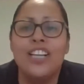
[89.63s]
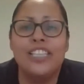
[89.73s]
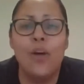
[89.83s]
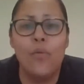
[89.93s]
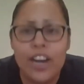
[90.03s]

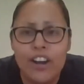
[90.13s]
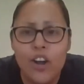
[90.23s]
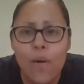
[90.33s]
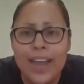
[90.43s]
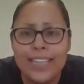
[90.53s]
So we're
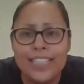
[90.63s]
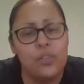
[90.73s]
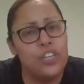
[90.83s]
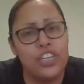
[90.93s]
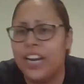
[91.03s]

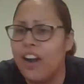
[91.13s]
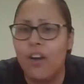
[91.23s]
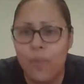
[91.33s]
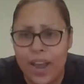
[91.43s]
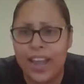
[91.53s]
going to cheat
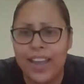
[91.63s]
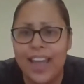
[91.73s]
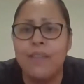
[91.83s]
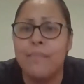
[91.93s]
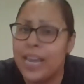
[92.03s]
our way
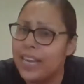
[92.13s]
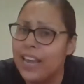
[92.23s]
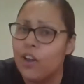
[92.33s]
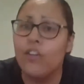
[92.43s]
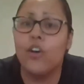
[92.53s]
and make
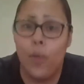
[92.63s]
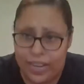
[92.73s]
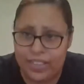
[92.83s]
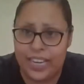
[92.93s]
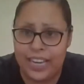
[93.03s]
it
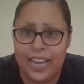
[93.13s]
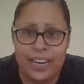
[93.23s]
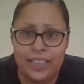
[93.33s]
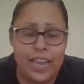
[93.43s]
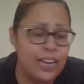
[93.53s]
quickly
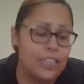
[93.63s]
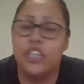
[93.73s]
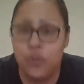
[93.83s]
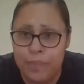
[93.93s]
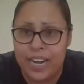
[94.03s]
in like
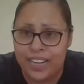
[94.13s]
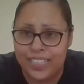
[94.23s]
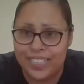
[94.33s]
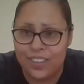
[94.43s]
2 minutes,